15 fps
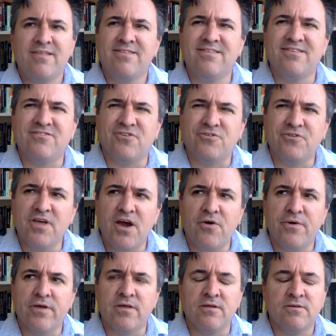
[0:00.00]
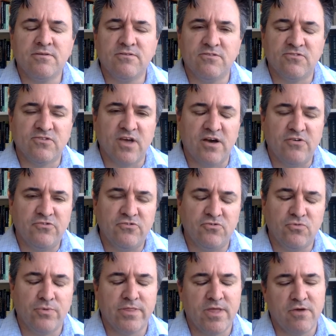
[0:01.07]
this ongoing discussion
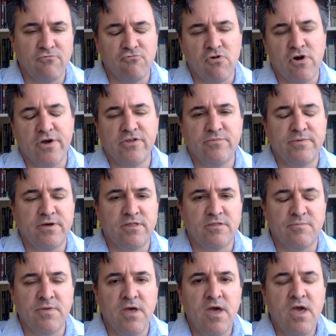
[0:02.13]
or when they write about them.